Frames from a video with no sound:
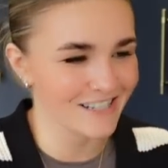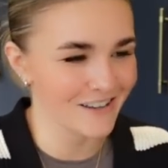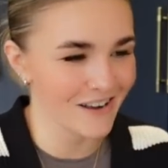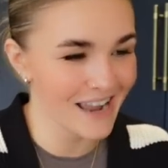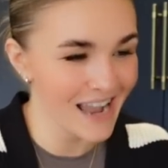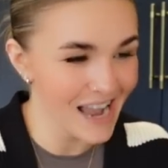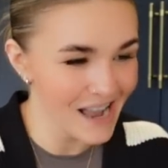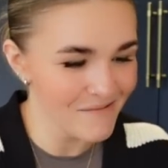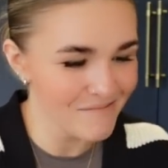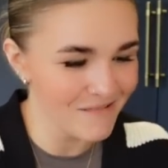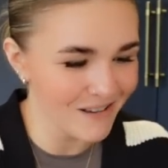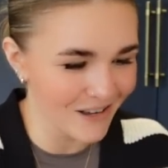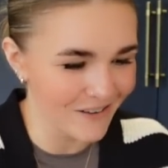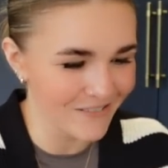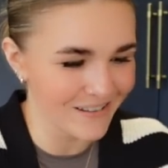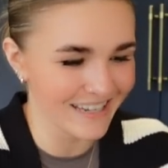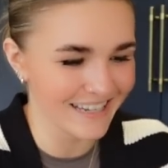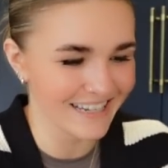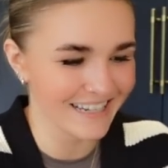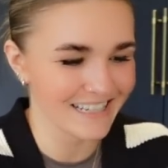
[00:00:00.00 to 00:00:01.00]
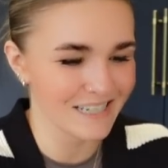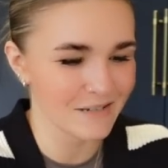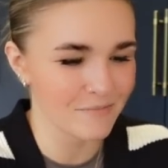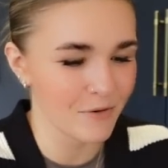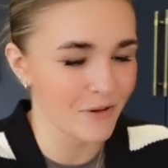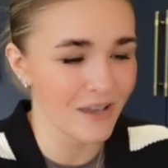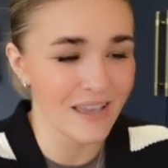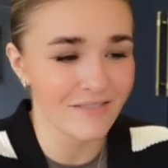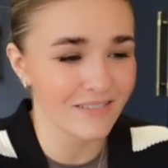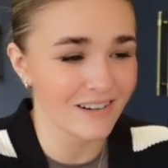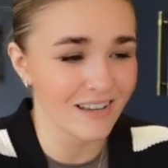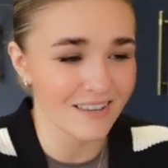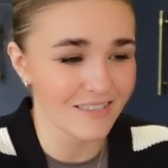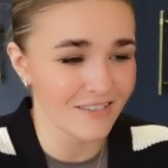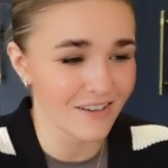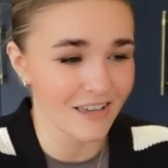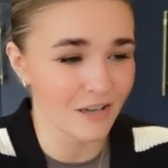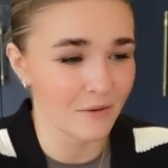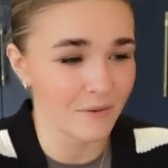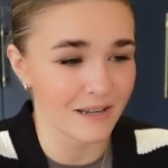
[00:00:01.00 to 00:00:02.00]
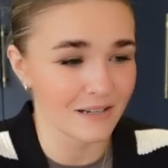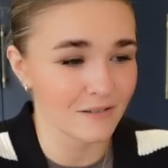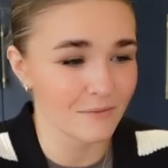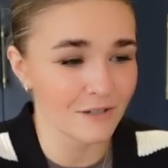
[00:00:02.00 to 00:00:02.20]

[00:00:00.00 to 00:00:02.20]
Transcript: So I am going to put even like 30 quid.